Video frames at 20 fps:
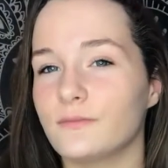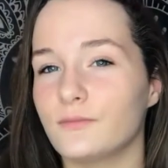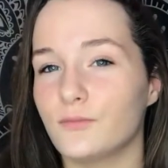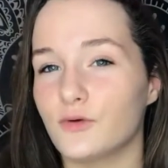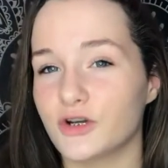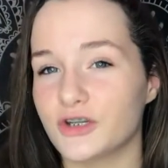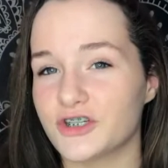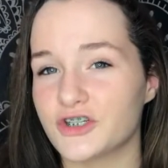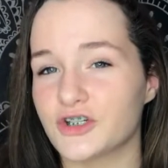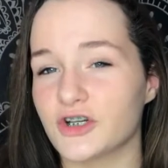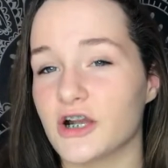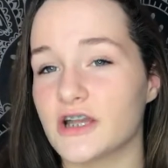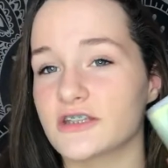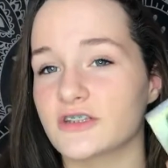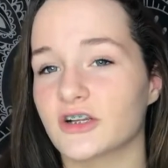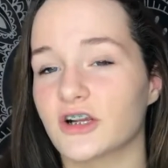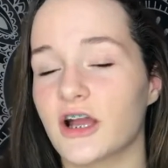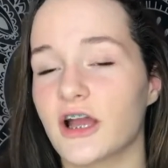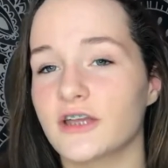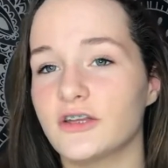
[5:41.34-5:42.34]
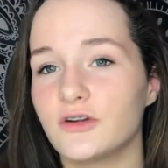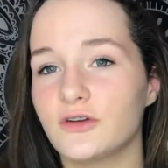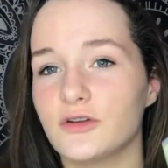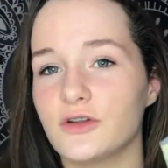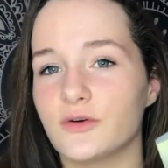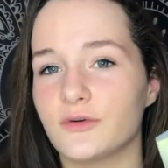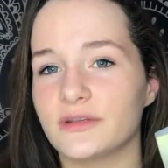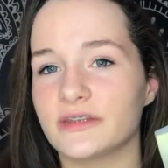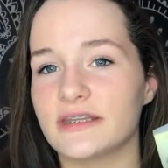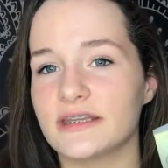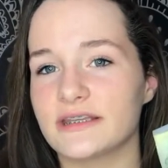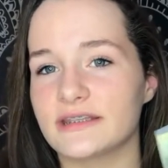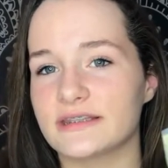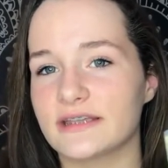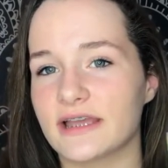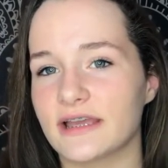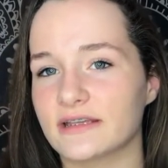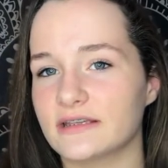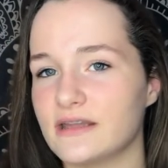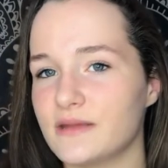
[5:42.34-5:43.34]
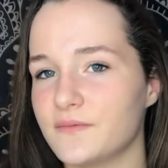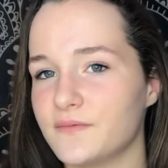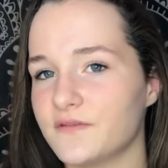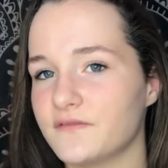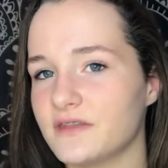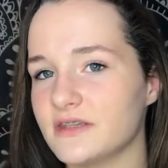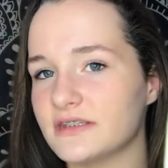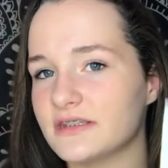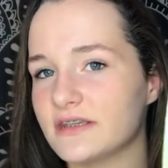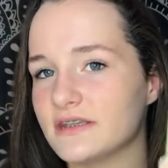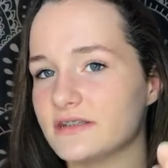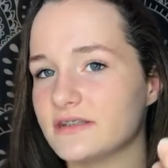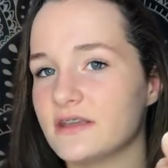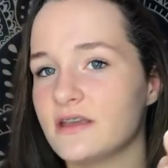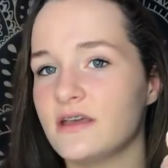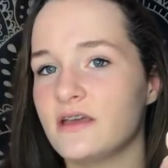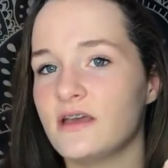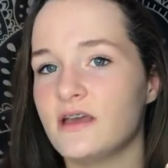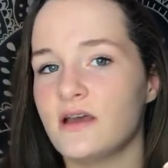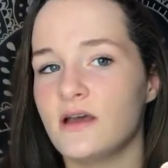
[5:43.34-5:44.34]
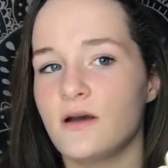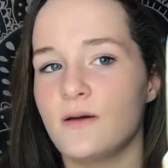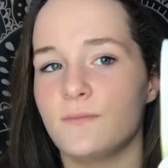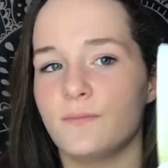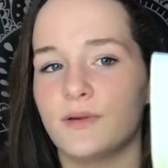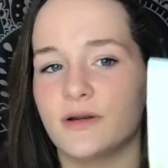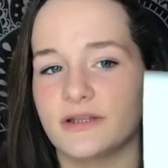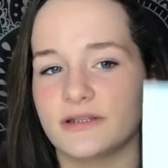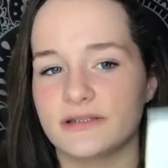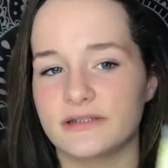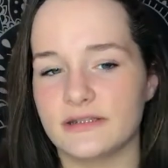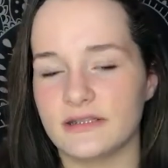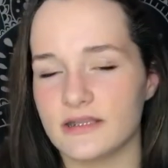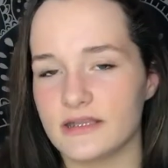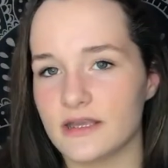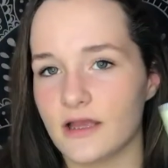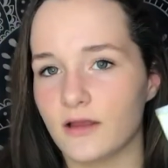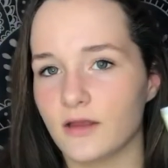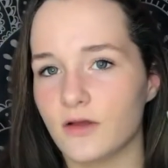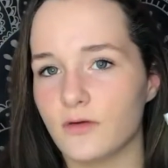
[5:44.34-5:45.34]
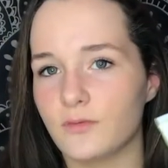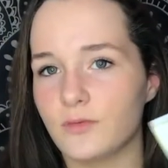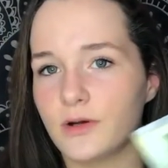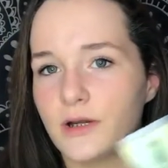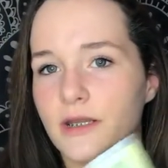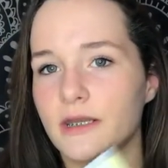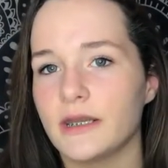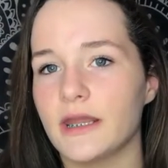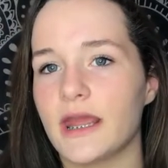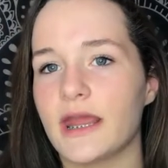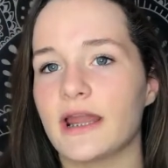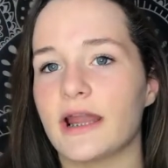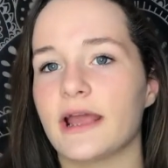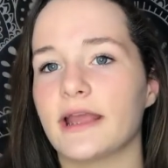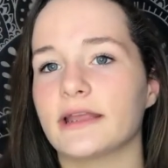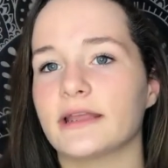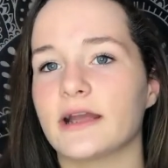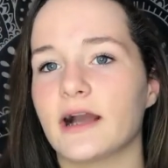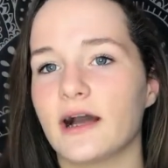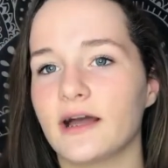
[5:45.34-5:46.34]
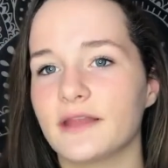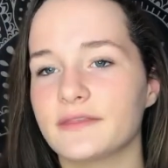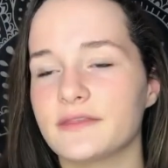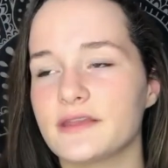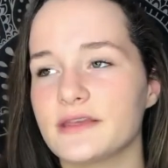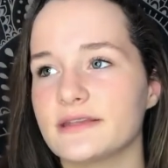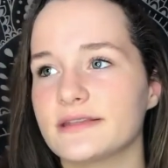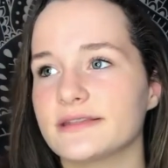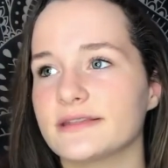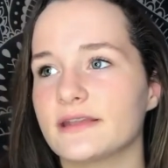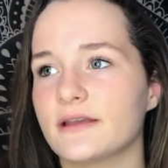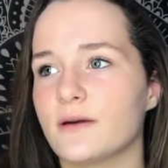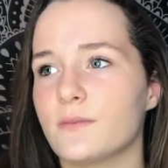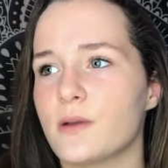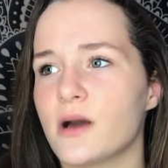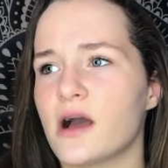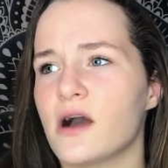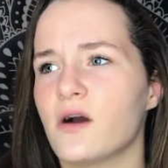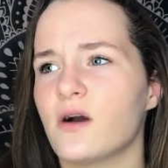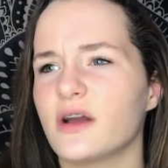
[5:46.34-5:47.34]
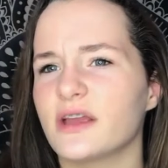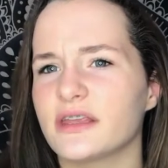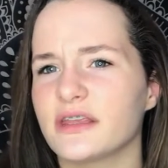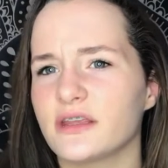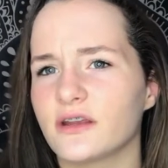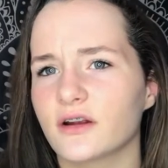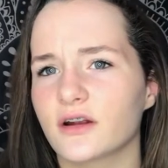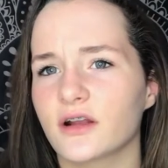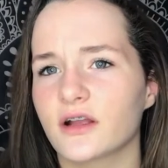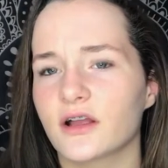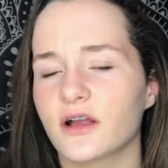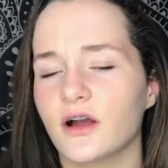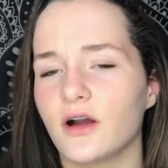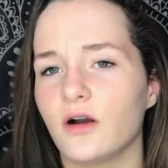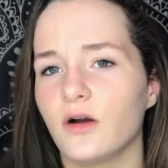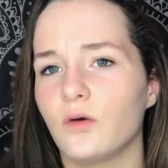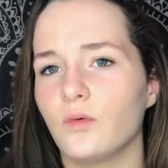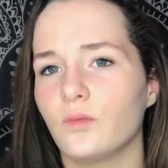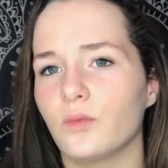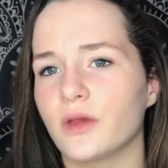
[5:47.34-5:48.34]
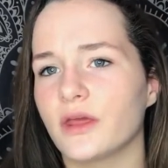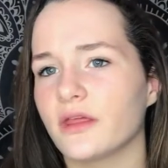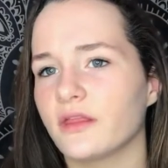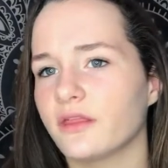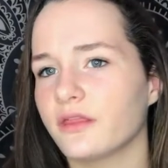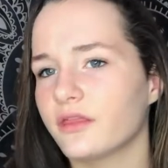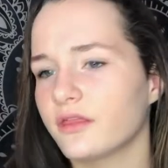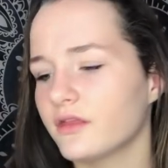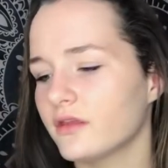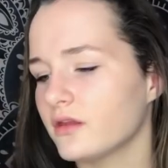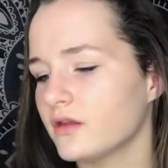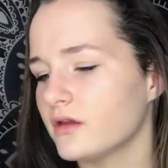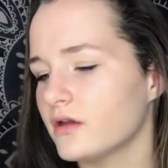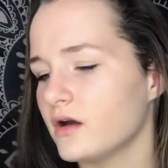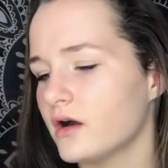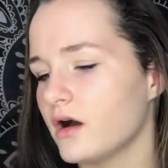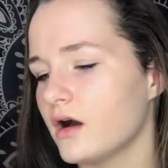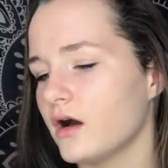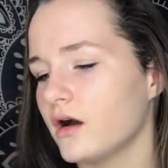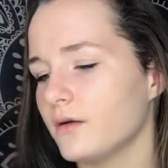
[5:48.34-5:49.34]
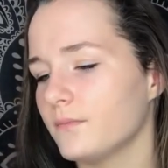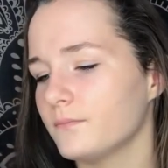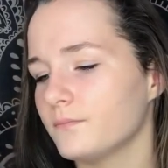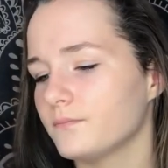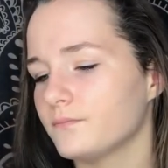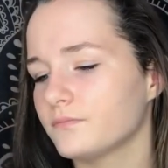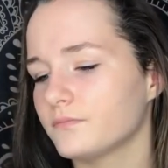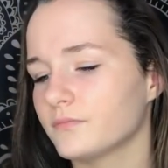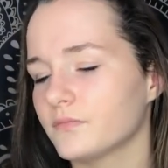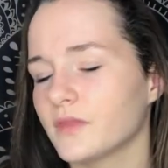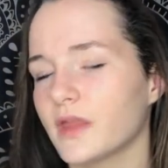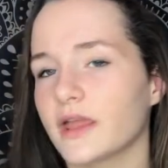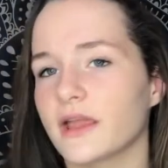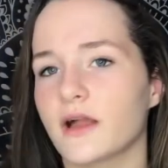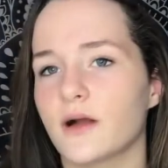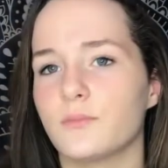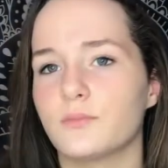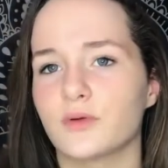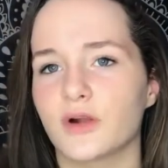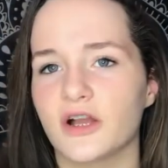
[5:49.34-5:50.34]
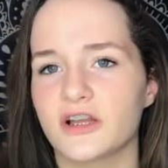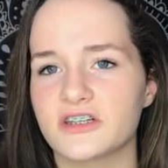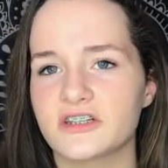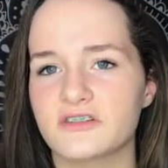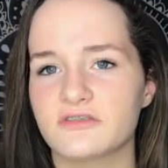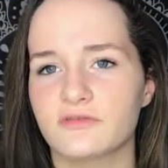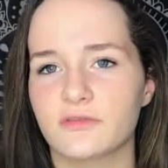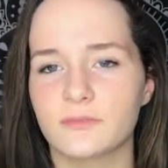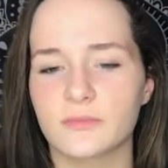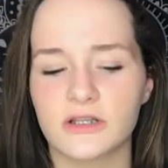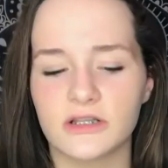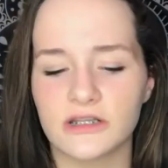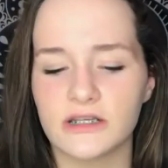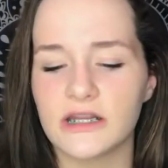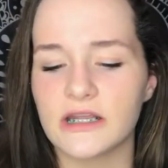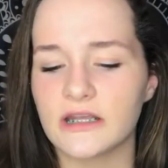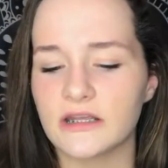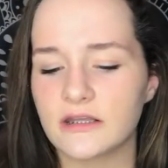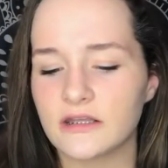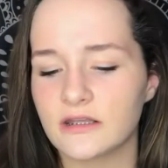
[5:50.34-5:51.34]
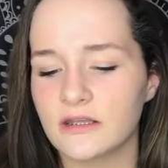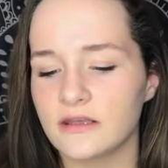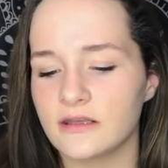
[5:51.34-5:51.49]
Moisturizer. I don't know what the exact name of this is, but it's the yellow one, and I got this about a year ago with like a brush from Clinique